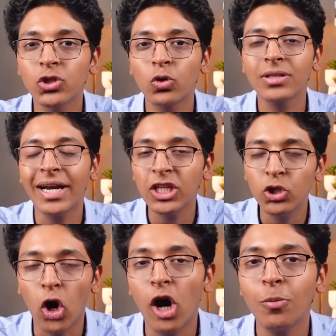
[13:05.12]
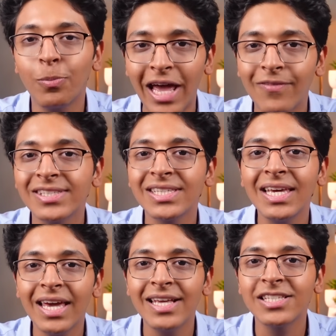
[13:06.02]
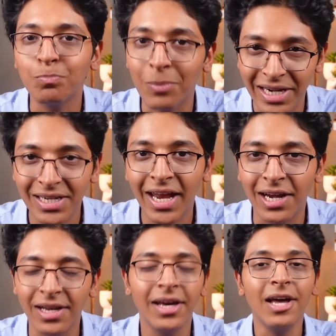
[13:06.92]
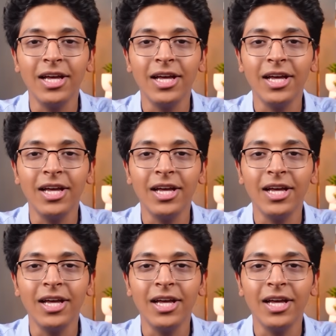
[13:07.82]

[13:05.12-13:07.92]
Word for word: sure that your privacy is maintained.